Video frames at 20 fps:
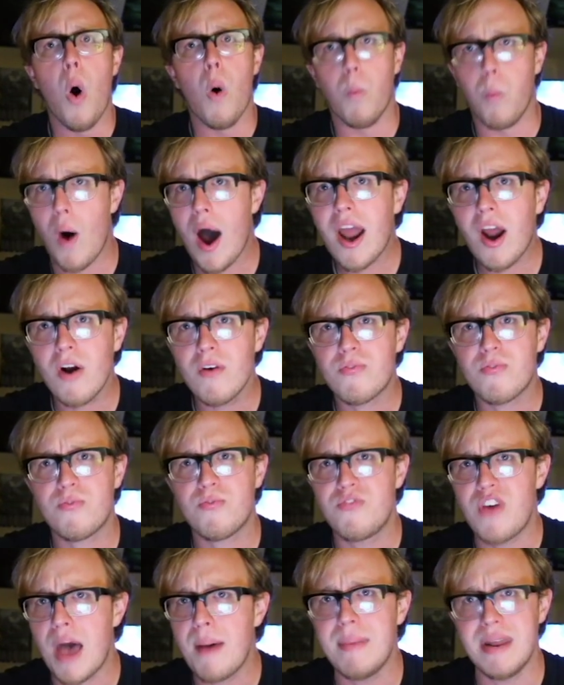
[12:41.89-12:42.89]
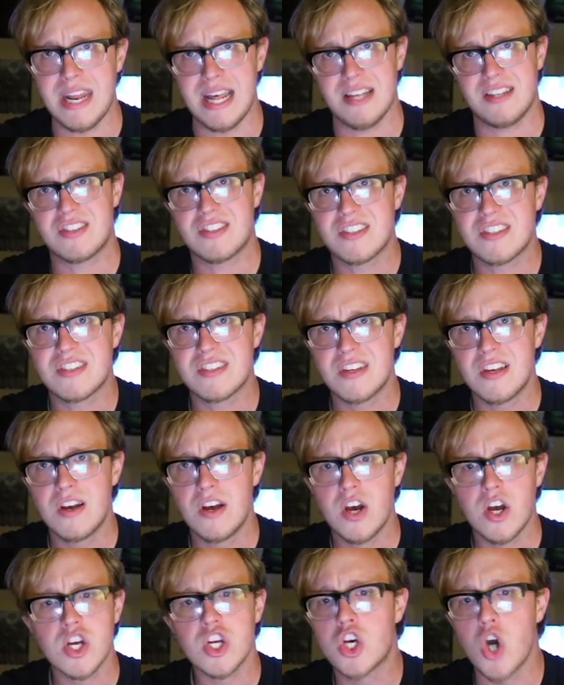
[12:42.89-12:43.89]
why aren't feminists
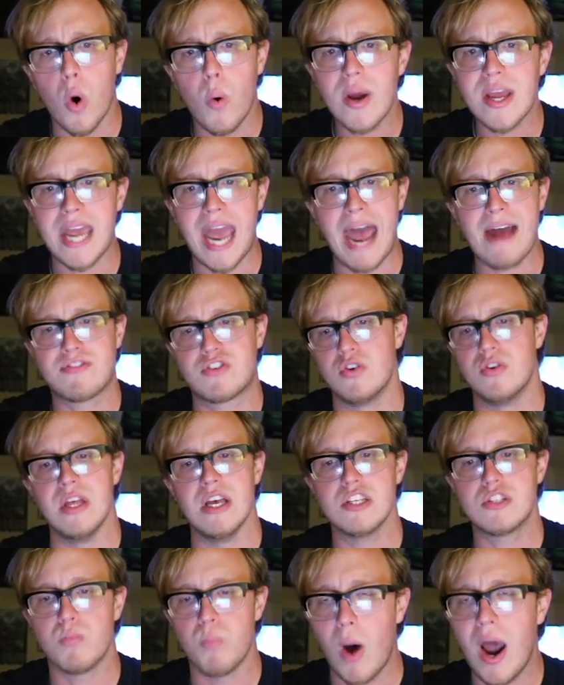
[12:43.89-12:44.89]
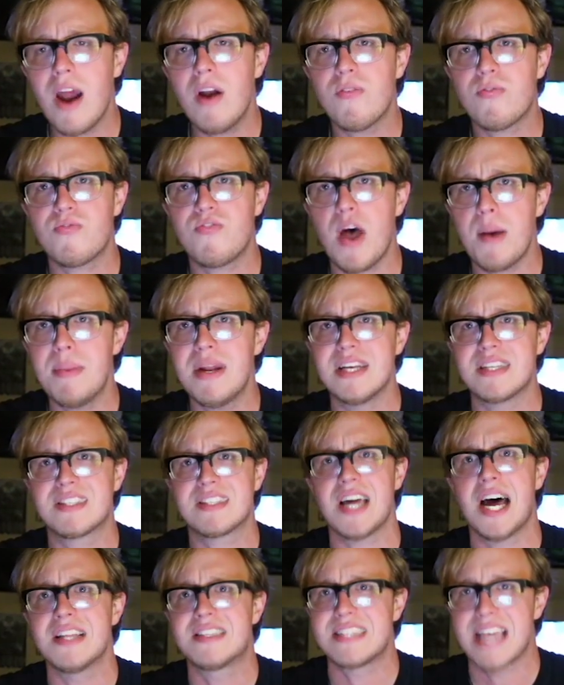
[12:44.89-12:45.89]
going after this? Why aren't
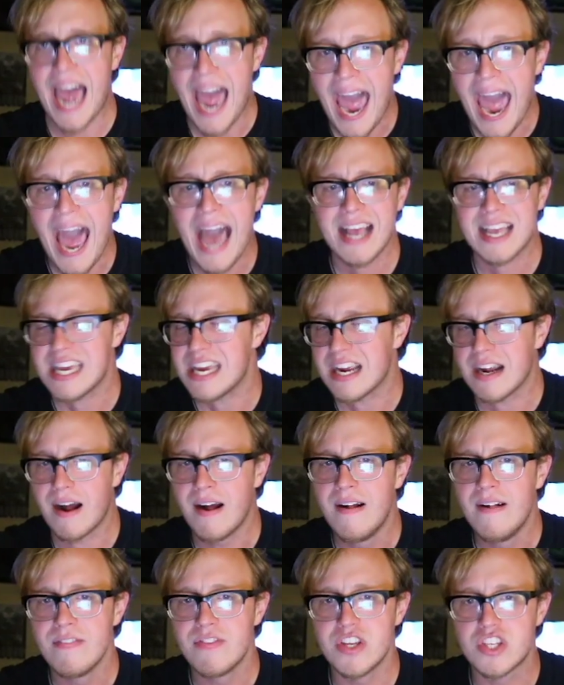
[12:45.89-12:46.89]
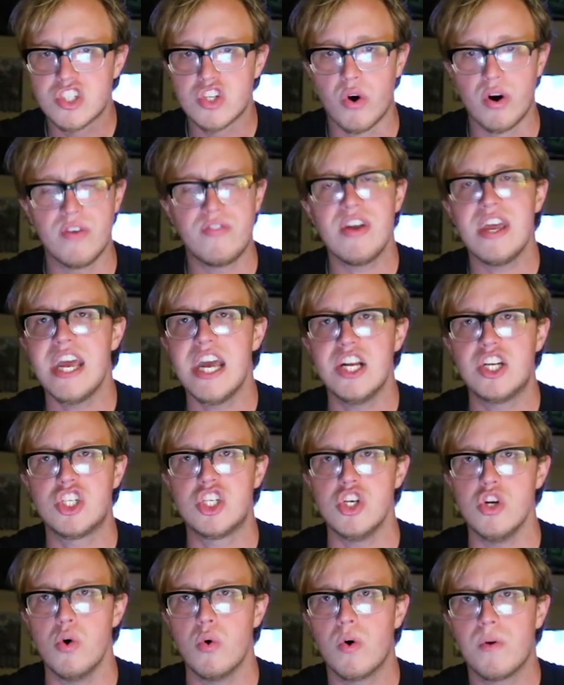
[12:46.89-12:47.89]
feminists attacking this sort of
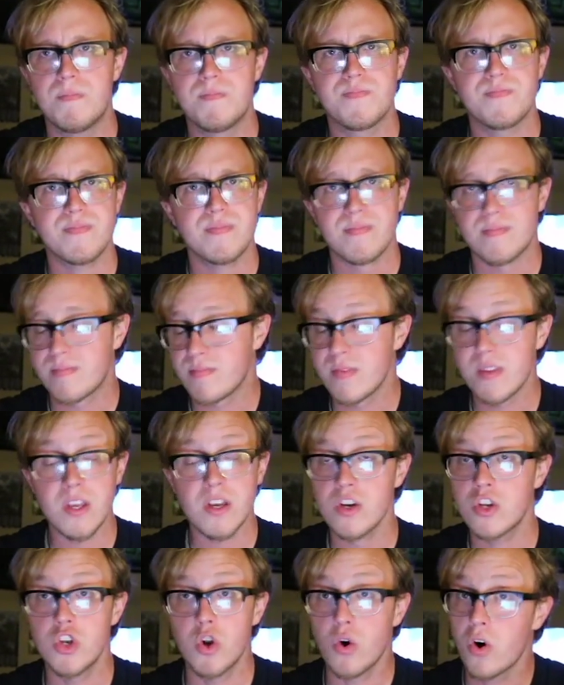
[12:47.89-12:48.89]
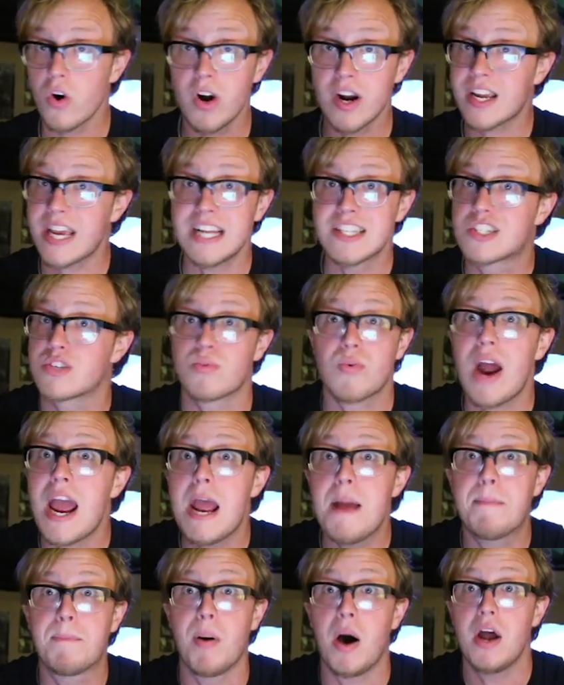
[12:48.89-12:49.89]
issue? You're against
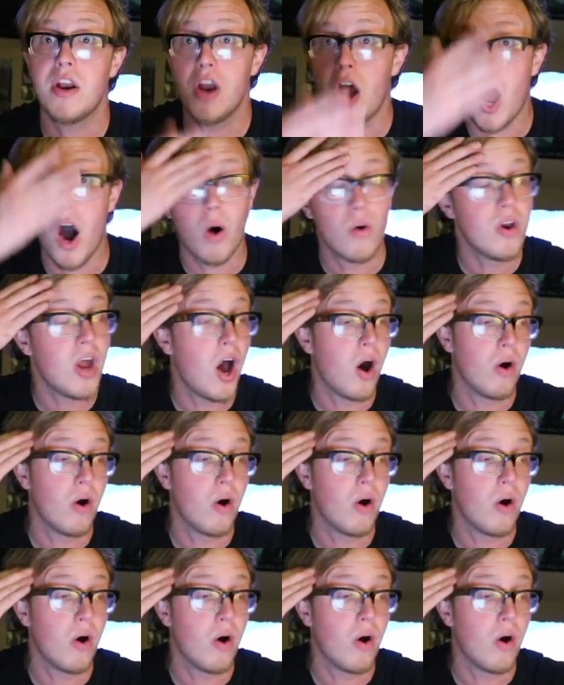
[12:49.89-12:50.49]
rape, but no.